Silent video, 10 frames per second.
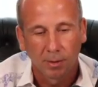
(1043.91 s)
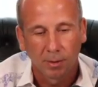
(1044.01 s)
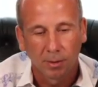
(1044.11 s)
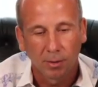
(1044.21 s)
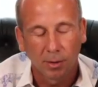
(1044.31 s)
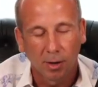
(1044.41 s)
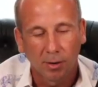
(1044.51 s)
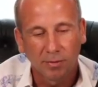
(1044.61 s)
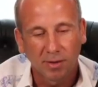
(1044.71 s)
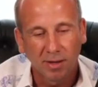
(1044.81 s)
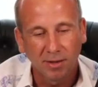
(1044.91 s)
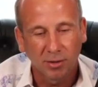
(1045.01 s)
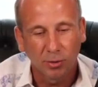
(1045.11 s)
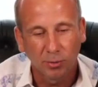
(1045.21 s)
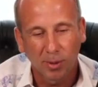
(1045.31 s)
You know, I've seen
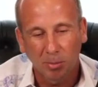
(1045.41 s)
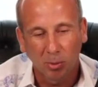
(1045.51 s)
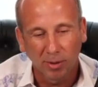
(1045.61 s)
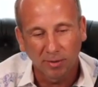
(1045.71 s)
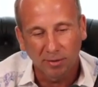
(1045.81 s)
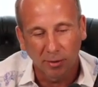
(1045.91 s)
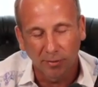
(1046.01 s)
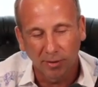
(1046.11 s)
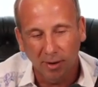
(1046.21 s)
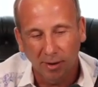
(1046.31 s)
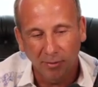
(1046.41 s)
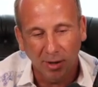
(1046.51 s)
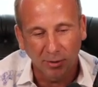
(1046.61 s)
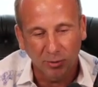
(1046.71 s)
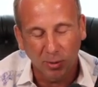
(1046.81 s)
you at points over, I've
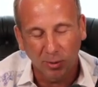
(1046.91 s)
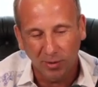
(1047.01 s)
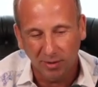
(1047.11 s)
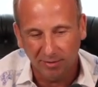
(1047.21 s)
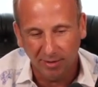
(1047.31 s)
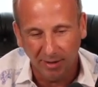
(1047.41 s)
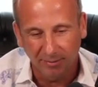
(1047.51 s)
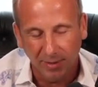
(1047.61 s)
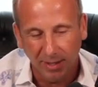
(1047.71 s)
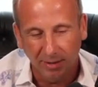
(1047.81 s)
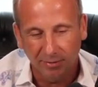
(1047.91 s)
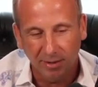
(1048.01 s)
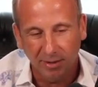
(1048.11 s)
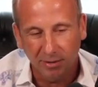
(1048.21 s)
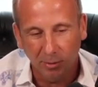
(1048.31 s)
known you 12 years now, and I've
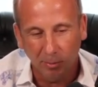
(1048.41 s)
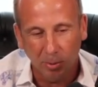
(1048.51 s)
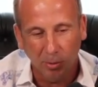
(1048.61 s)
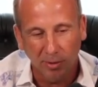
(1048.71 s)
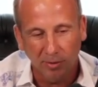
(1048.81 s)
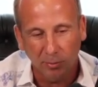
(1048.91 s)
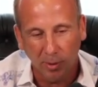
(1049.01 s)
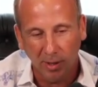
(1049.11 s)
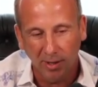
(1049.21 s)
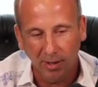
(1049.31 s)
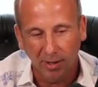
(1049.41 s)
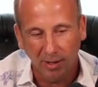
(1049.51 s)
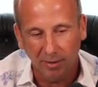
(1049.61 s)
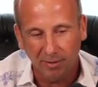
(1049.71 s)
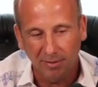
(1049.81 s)
seen you at points where
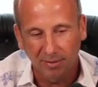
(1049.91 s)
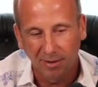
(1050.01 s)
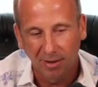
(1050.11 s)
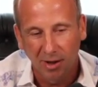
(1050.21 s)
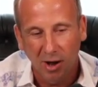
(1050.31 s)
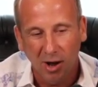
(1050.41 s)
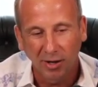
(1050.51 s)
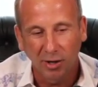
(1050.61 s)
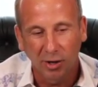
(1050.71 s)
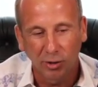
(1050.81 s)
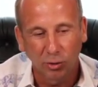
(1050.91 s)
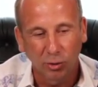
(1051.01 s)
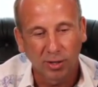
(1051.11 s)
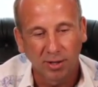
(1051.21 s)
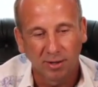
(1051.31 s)
I know you're
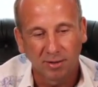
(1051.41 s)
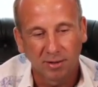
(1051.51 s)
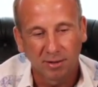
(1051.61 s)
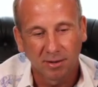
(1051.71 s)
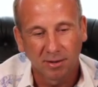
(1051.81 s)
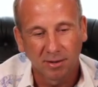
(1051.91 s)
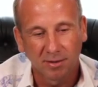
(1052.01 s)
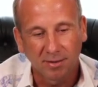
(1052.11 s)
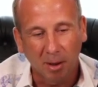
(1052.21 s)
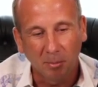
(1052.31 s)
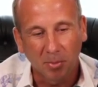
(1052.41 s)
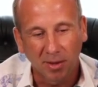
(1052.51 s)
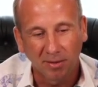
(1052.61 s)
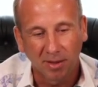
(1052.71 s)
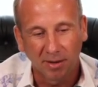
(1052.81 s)
looking at
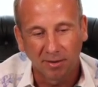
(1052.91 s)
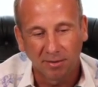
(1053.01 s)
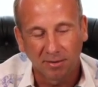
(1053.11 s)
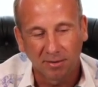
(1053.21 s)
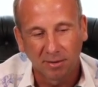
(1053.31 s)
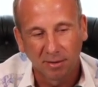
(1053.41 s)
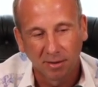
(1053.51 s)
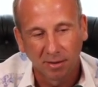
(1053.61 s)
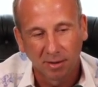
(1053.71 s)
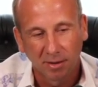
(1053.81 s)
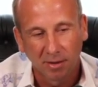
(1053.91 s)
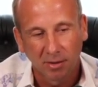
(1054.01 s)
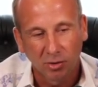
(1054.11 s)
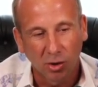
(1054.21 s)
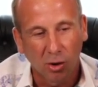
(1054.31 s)
something that is
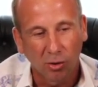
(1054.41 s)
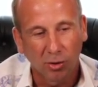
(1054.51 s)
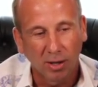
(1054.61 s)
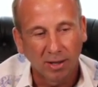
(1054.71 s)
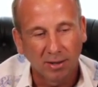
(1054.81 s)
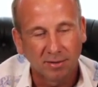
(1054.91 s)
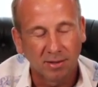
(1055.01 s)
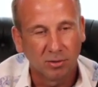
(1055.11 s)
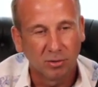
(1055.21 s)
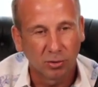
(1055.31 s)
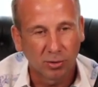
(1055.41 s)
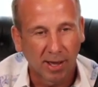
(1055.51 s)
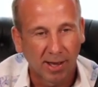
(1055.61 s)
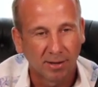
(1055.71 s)
not easy to look at,